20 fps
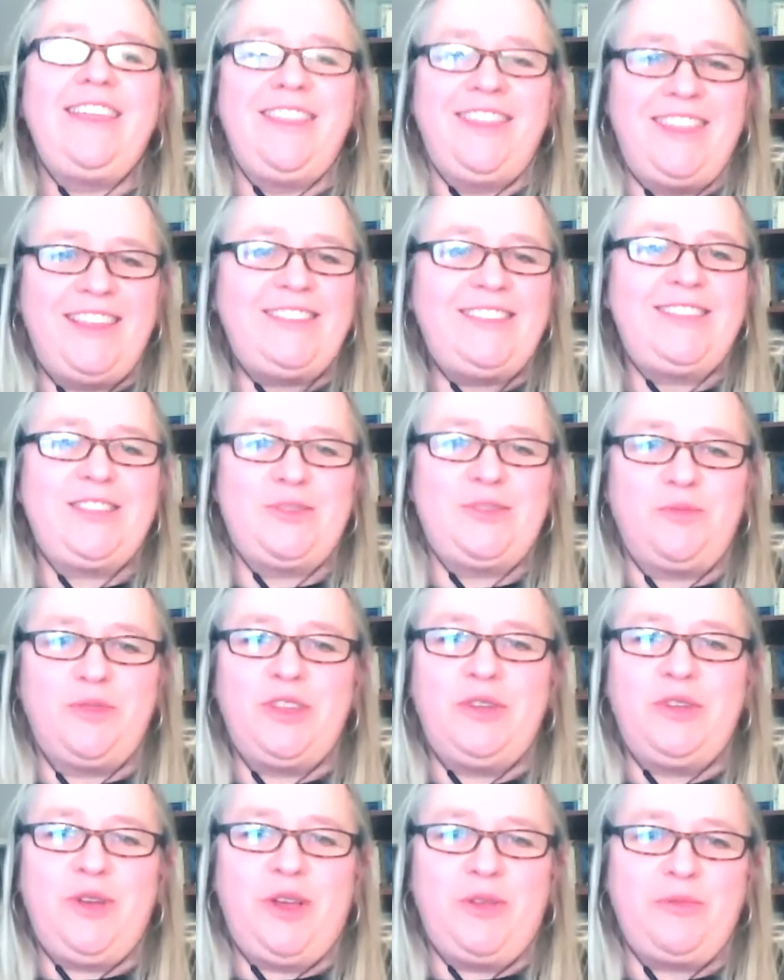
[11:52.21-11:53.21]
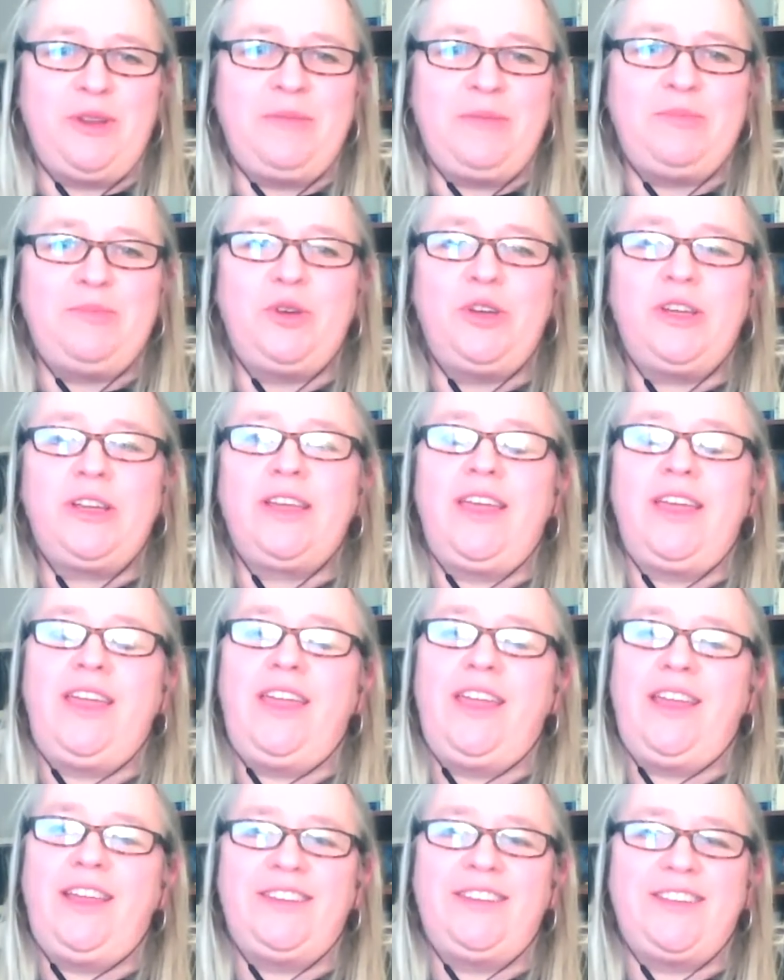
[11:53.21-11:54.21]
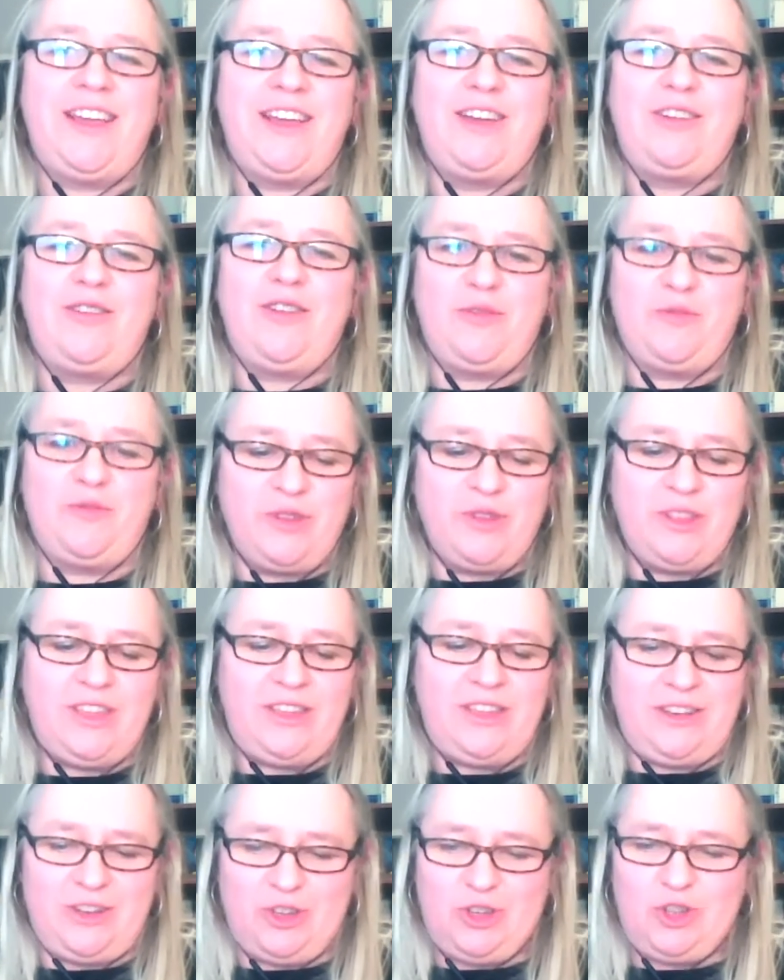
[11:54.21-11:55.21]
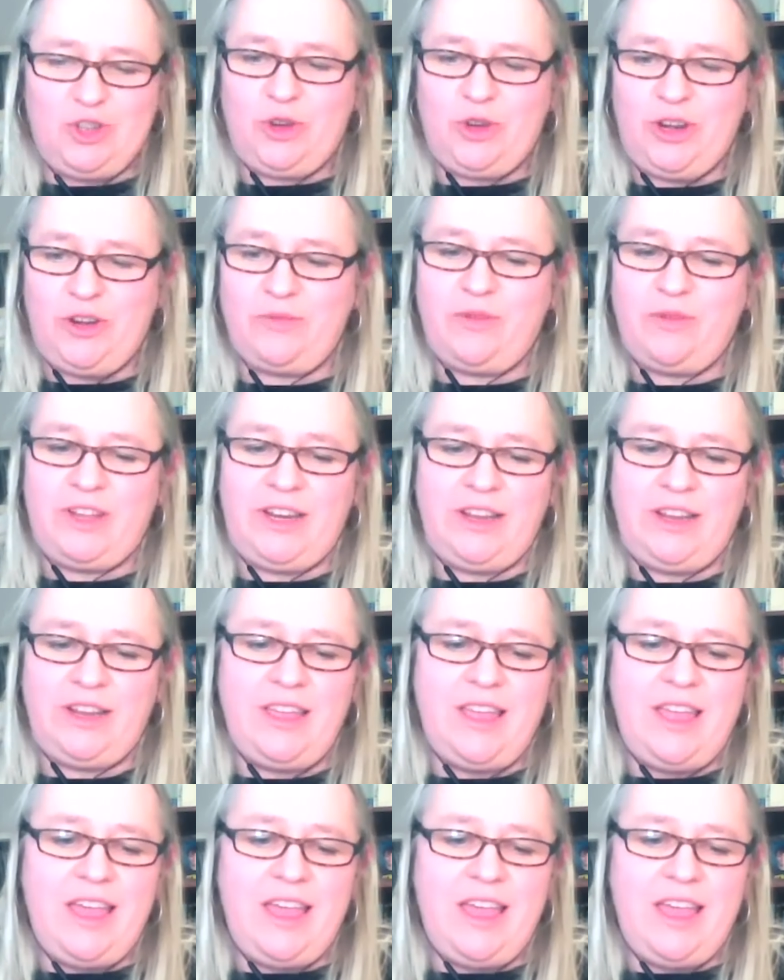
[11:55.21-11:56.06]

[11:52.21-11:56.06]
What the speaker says: This is a really well-written book and a really joy to read.